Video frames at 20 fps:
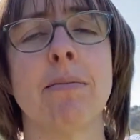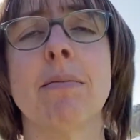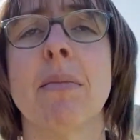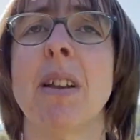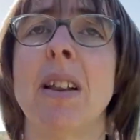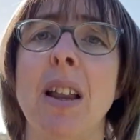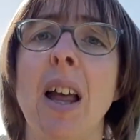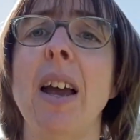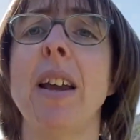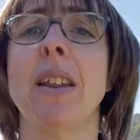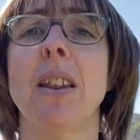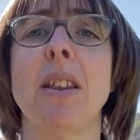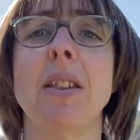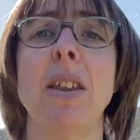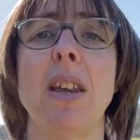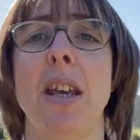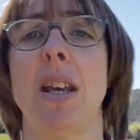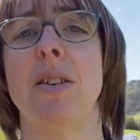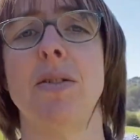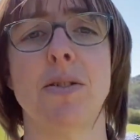like the
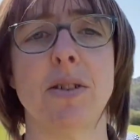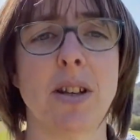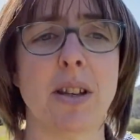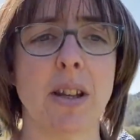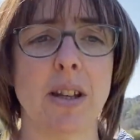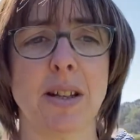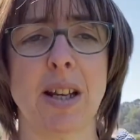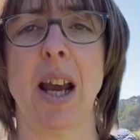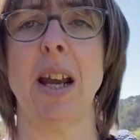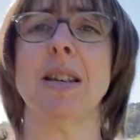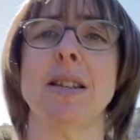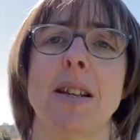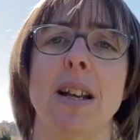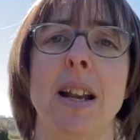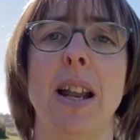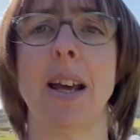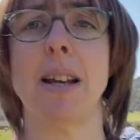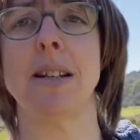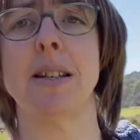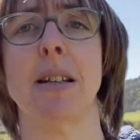thieves and the tax
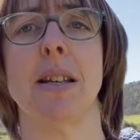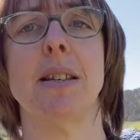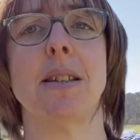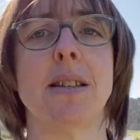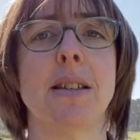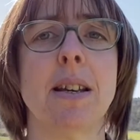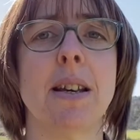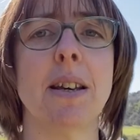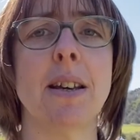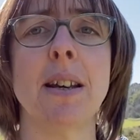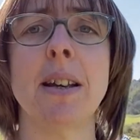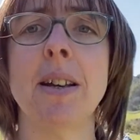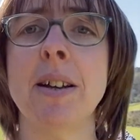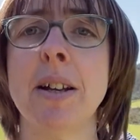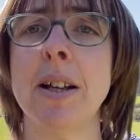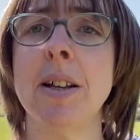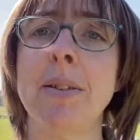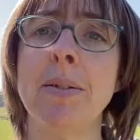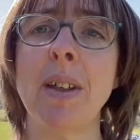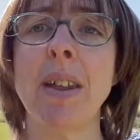collectors.
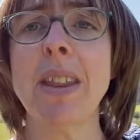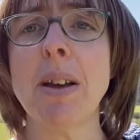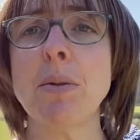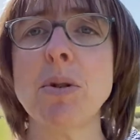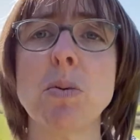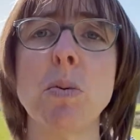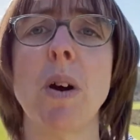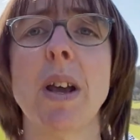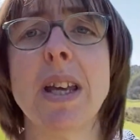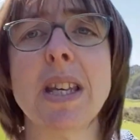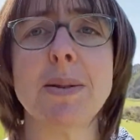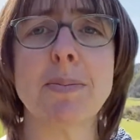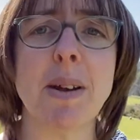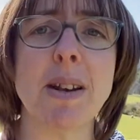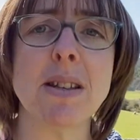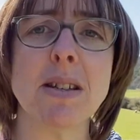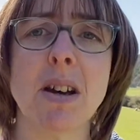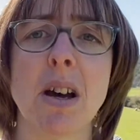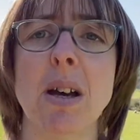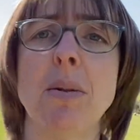And that was why he spent
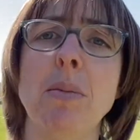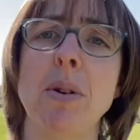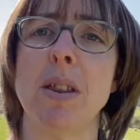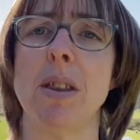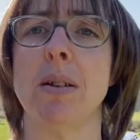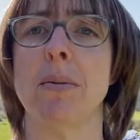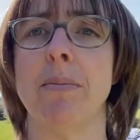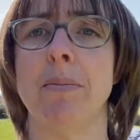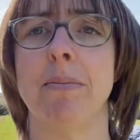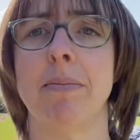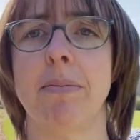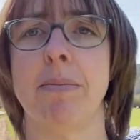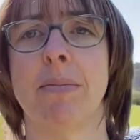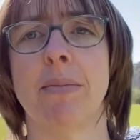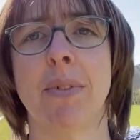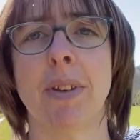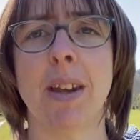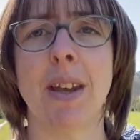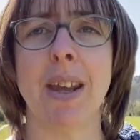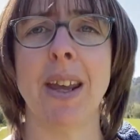time with them.
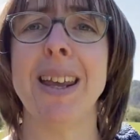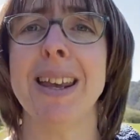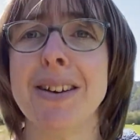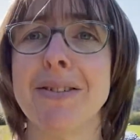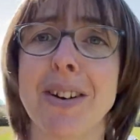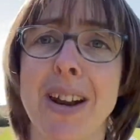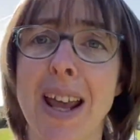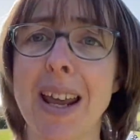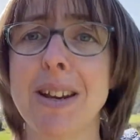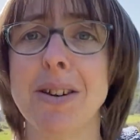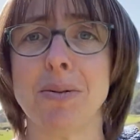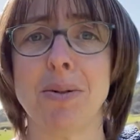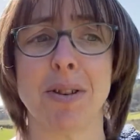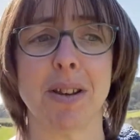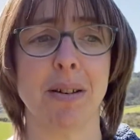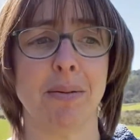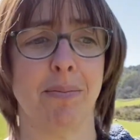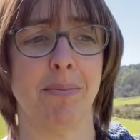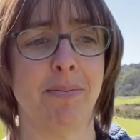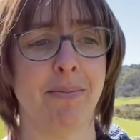He even ate with them.